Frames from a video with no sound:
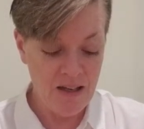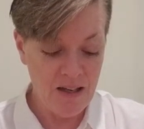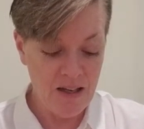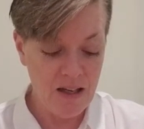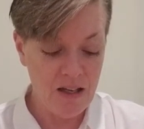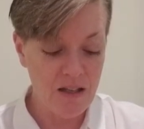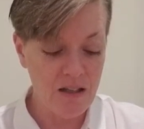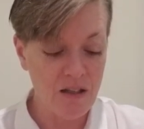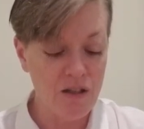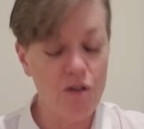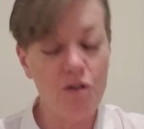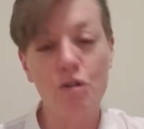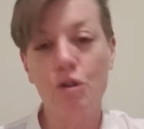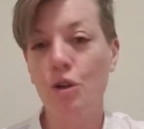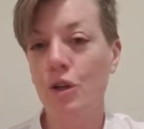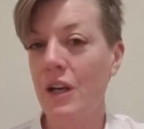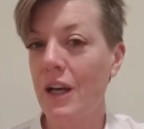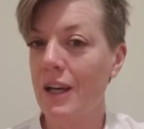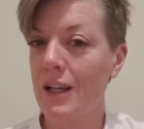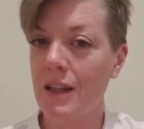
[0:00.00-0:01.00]
You're
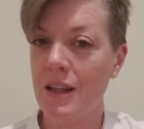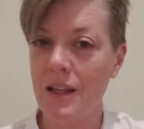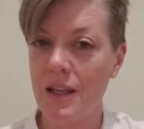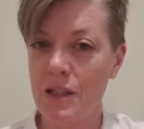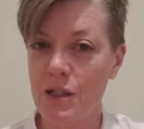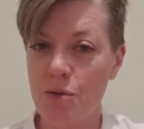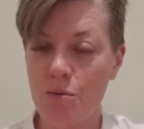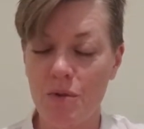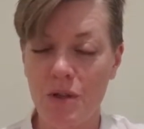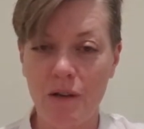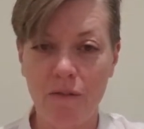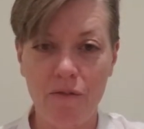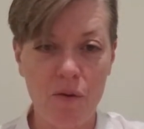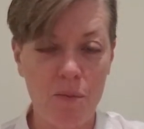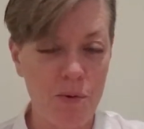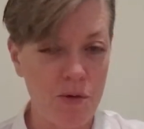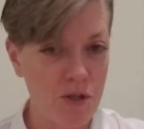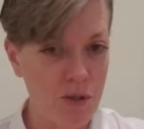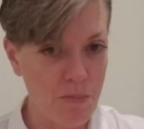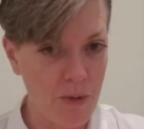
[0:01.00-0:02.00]
looking at things from a different
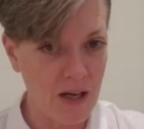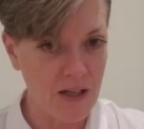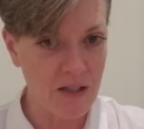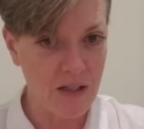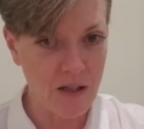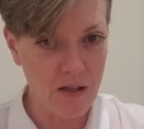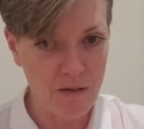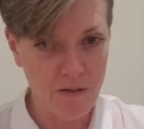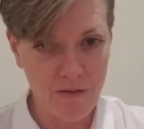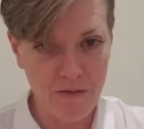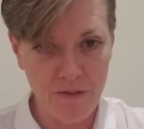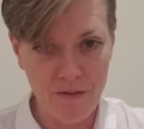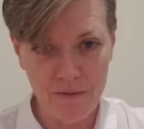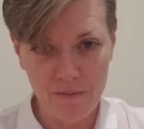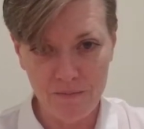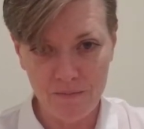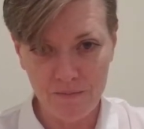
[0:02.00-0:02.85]
perspective.